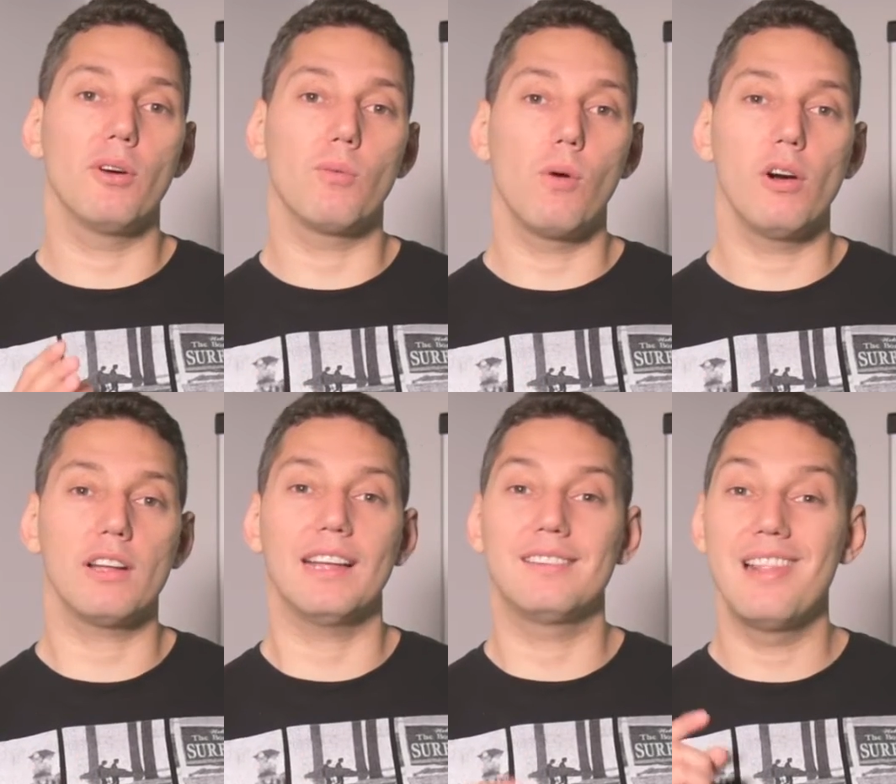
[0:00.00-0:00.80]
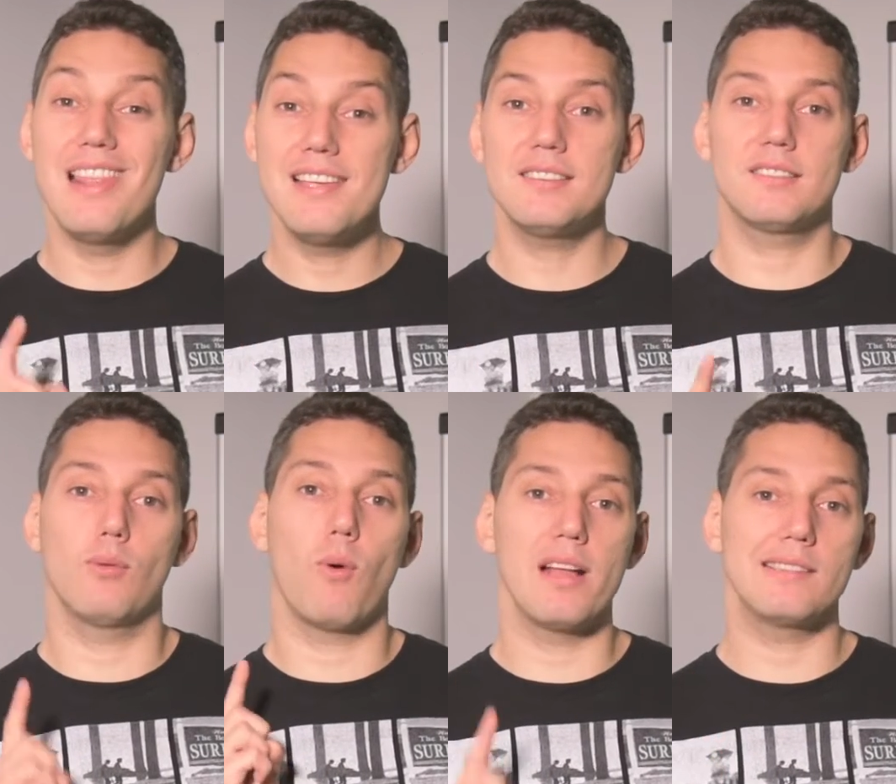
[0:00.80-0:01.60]
your work at least
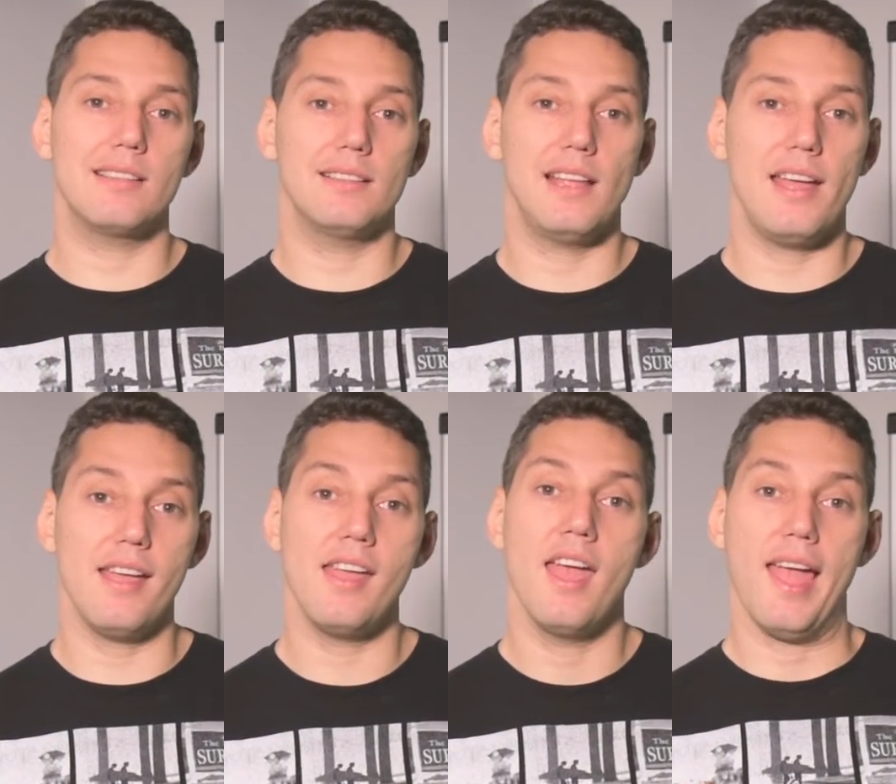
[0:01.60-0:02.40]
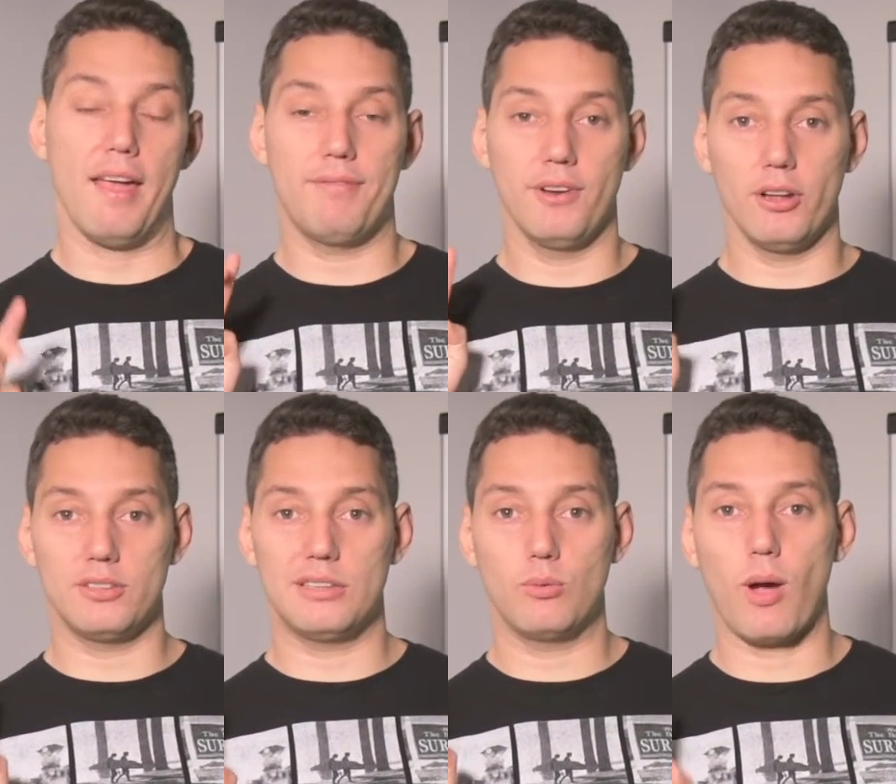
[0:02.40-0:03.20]
once a day, if
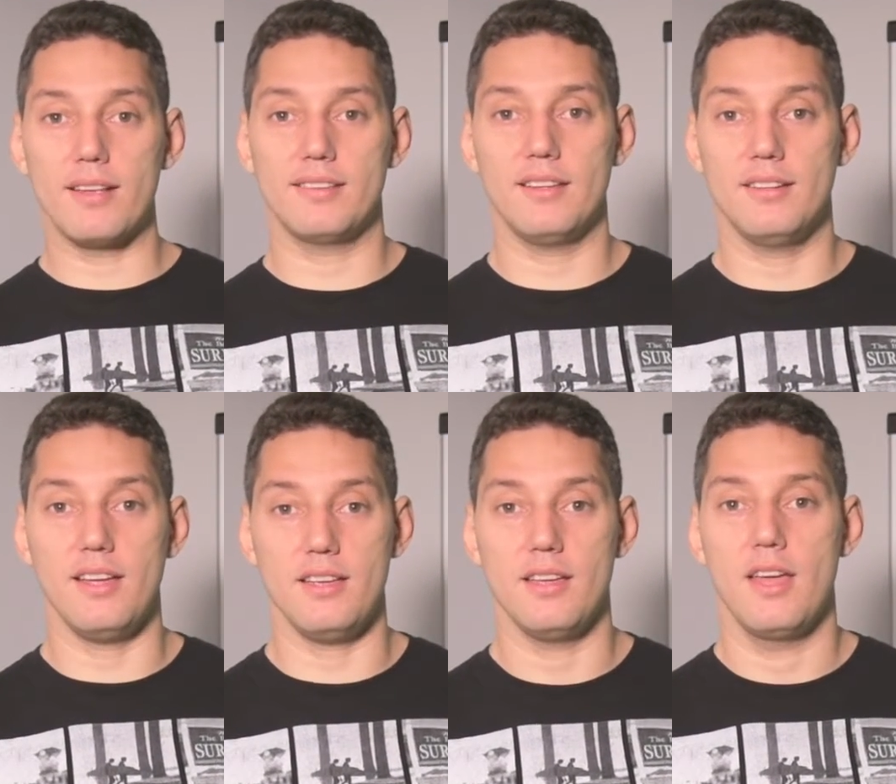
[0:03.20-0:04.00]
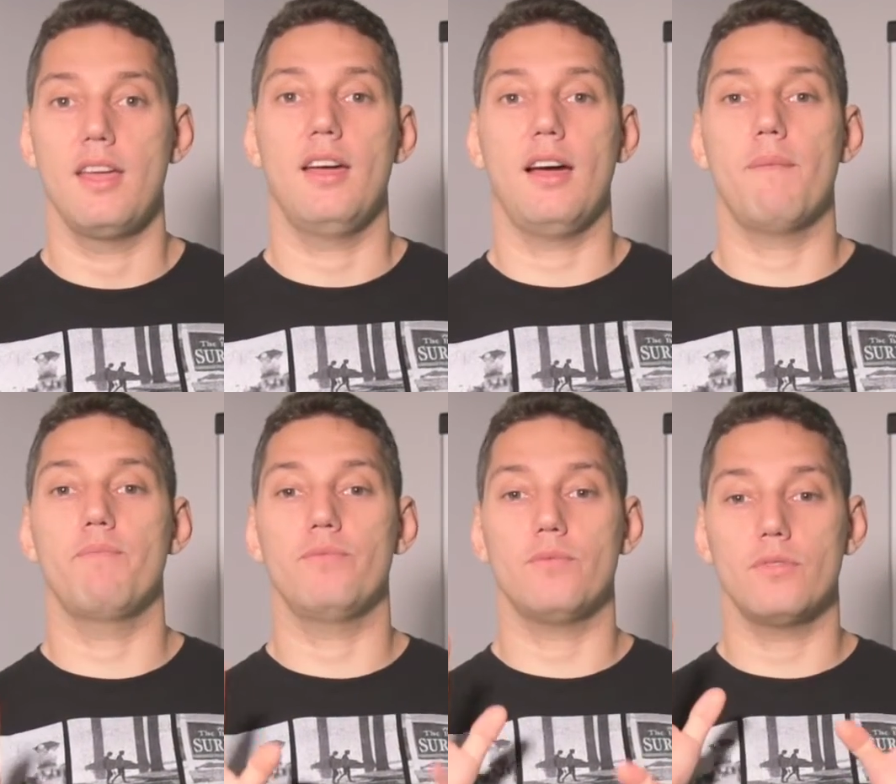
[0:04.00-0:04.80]
not twice a day.
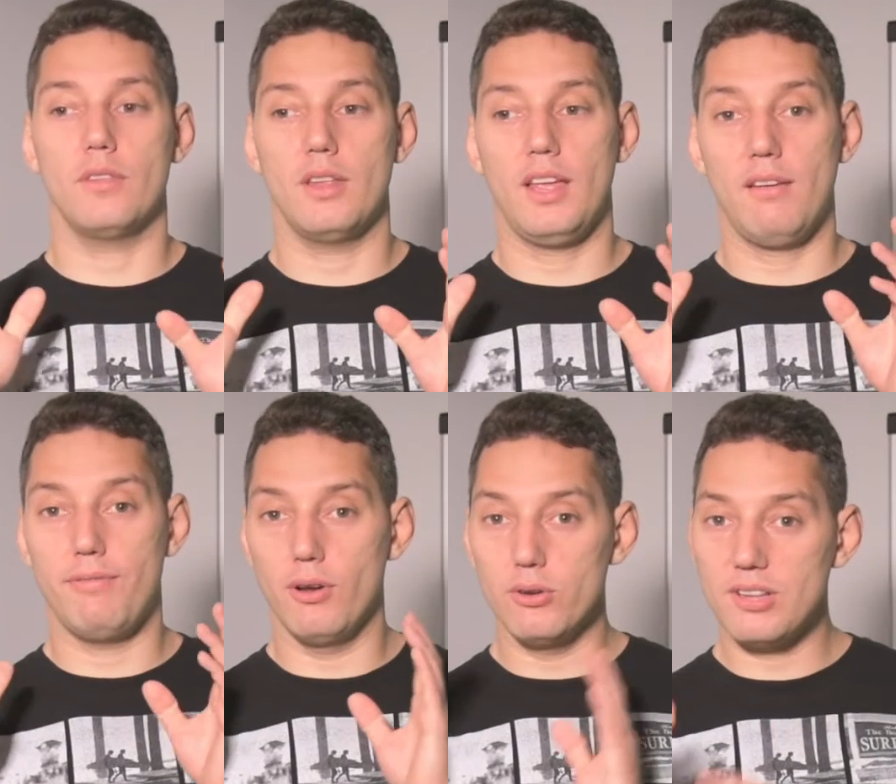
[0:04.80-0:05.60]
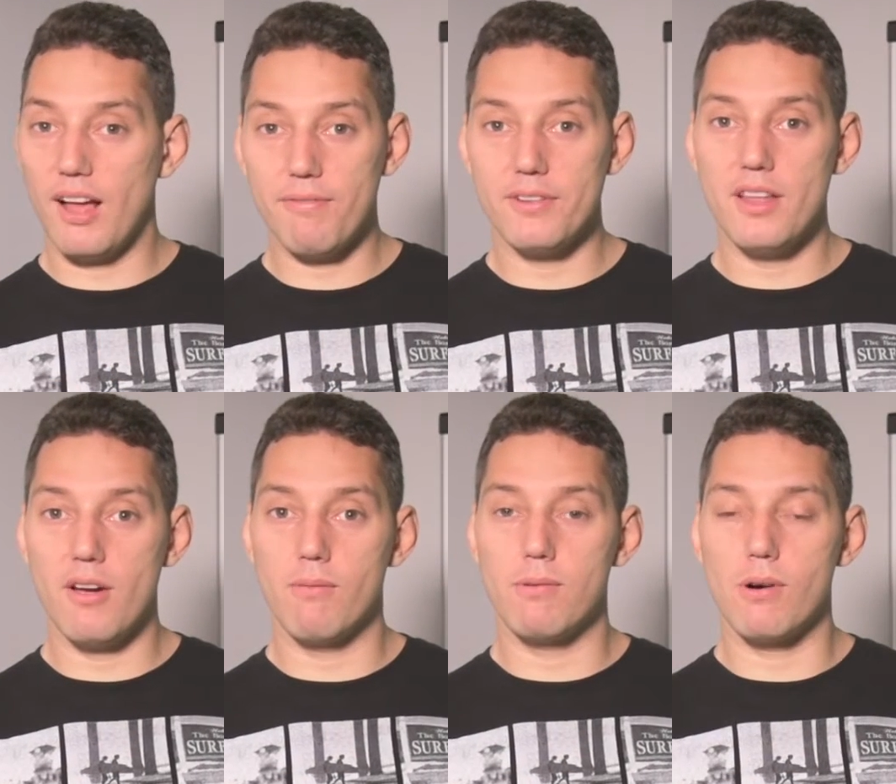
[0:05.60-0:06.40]
If you lose half a day
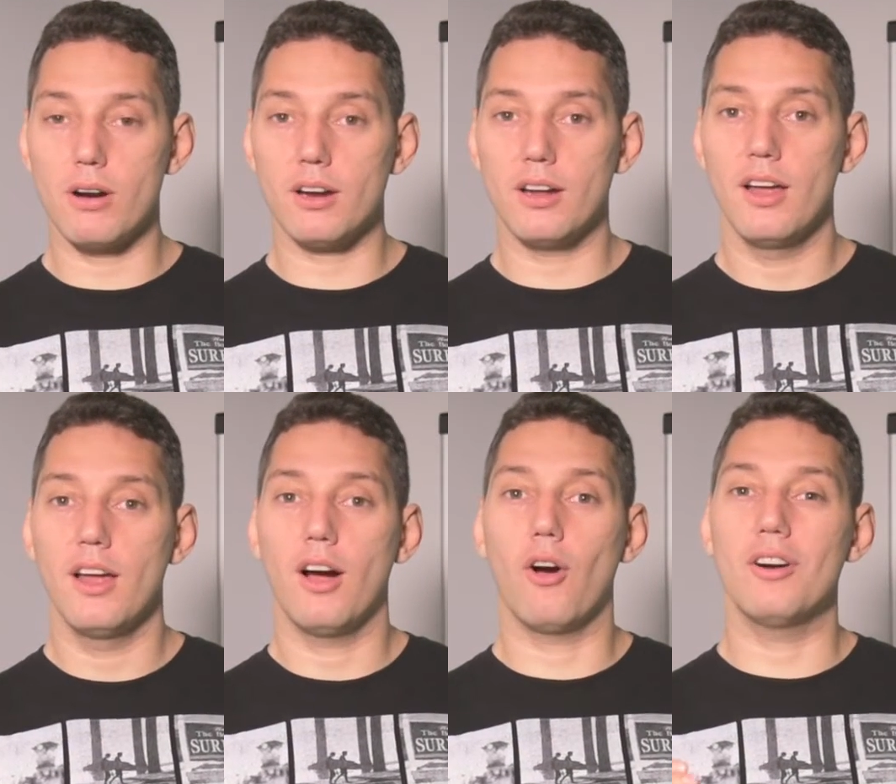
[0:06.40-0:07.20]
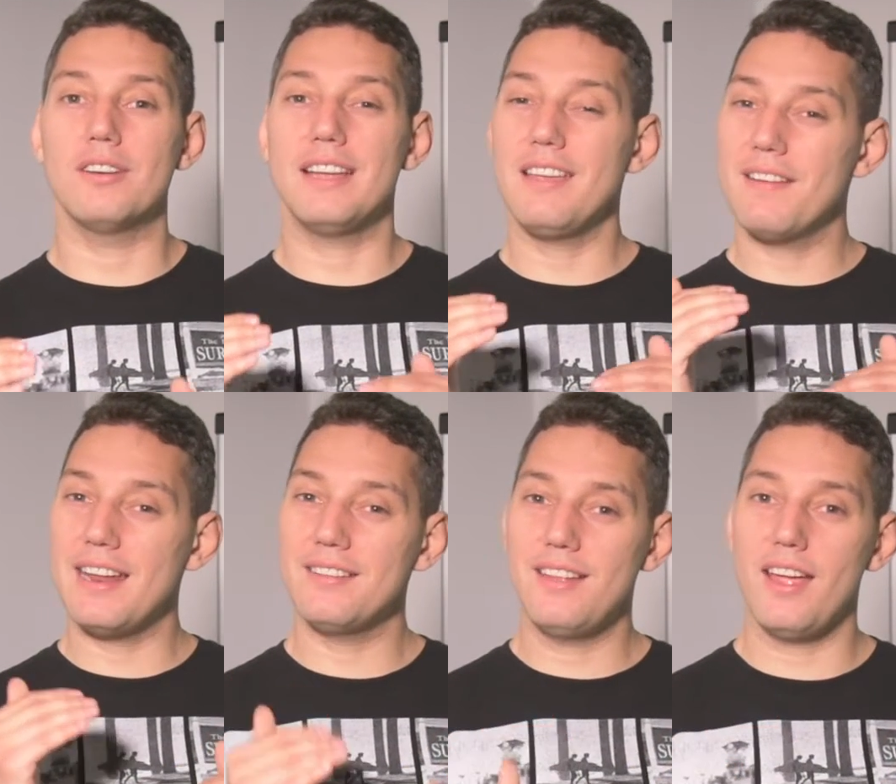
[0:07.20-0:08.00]
of work, or even
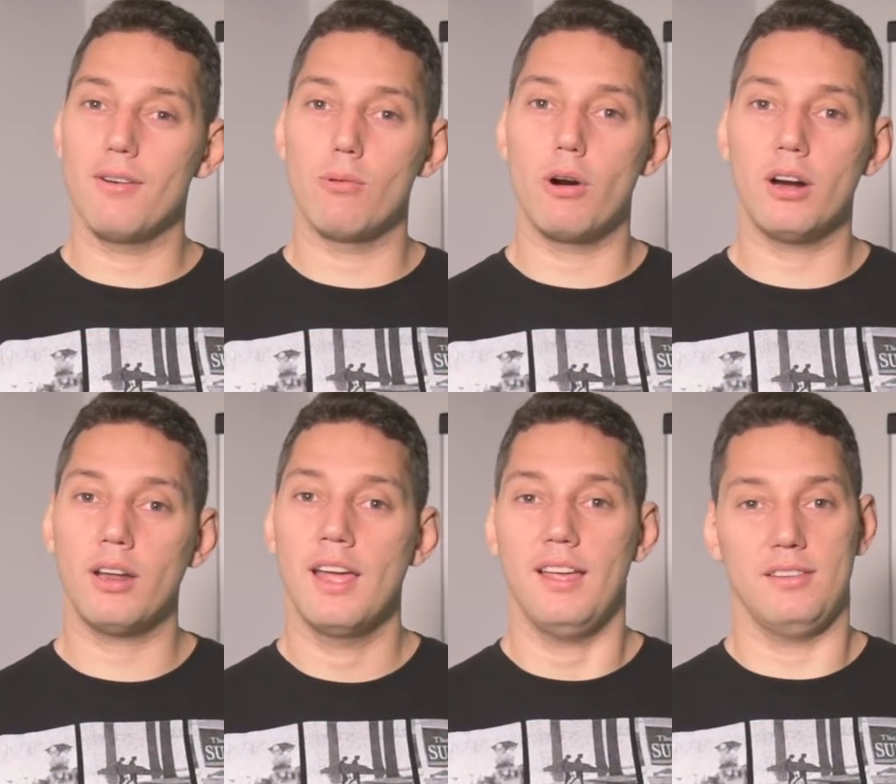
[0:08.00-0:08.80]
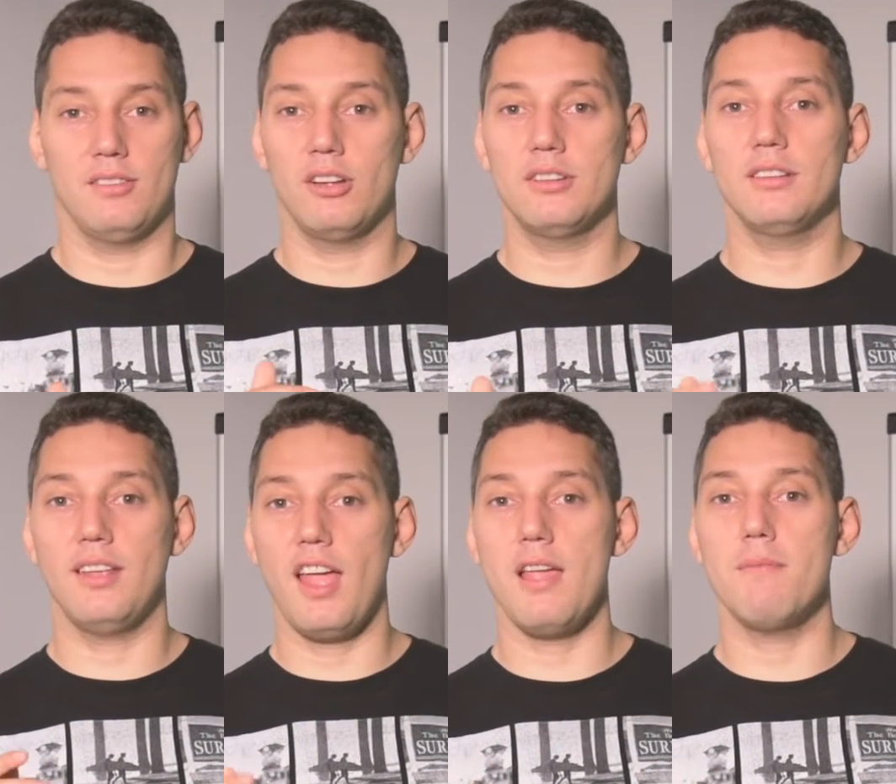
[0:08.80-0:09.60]
a day of work, is not the
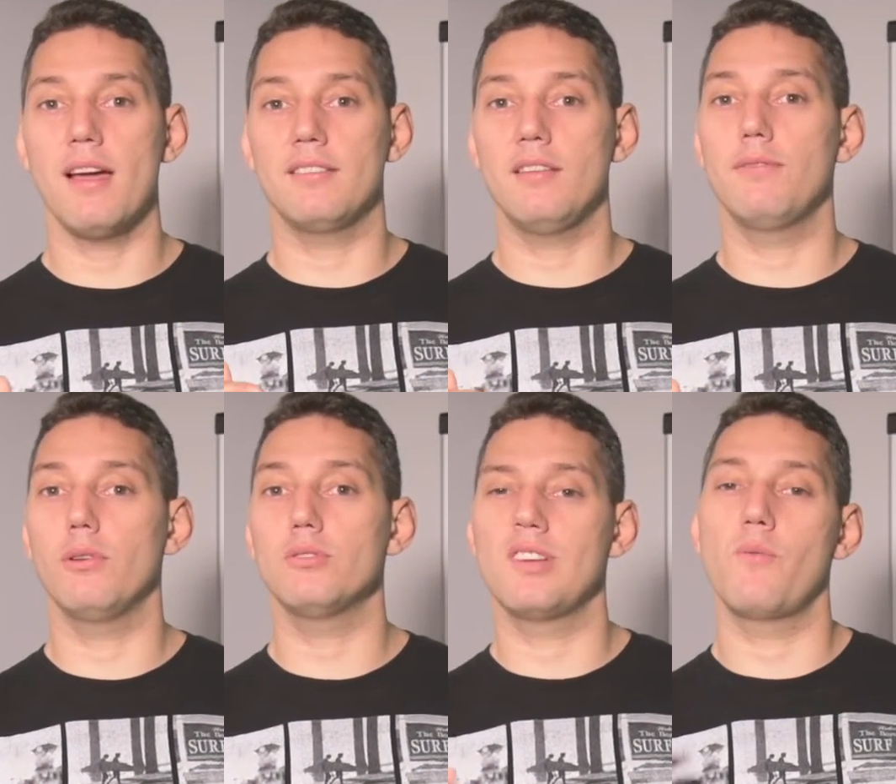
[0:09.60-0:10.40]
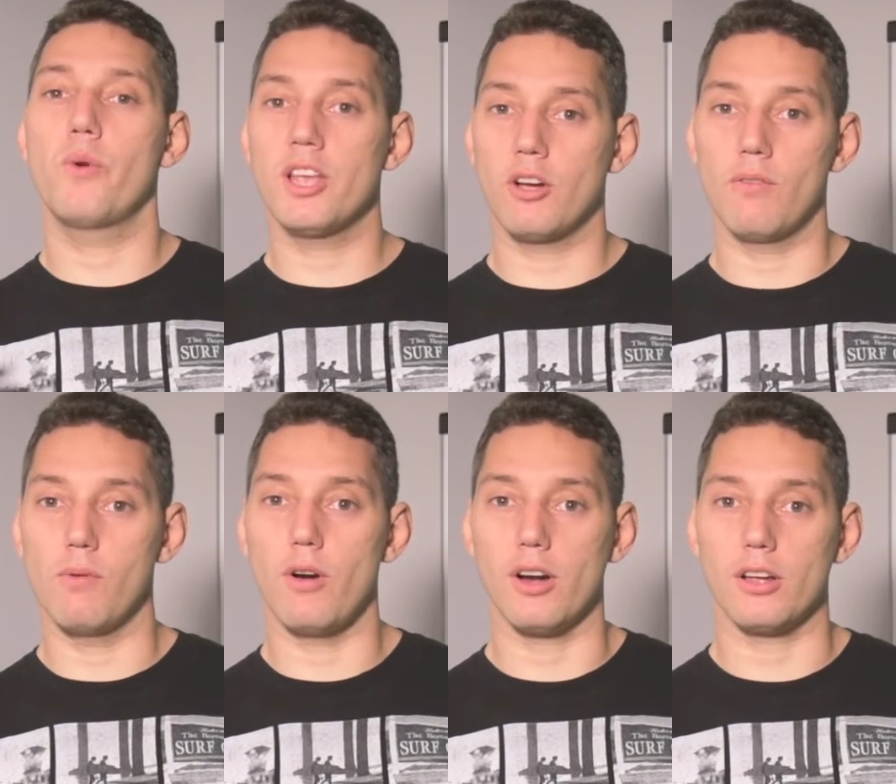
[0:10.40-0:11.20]
same as if you lose a week of
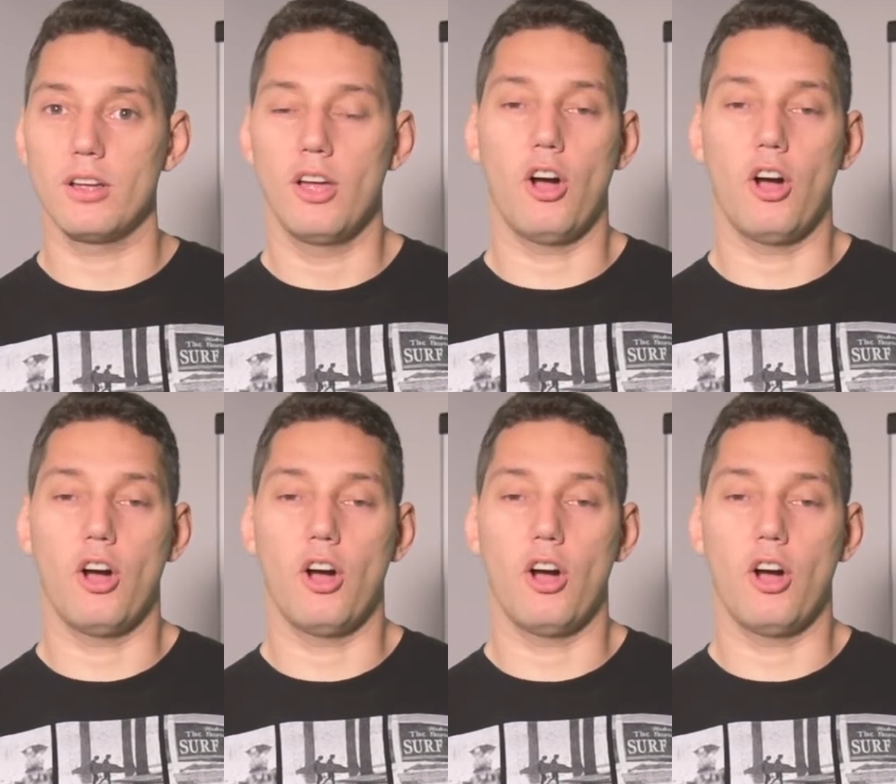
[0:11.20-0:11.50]
work,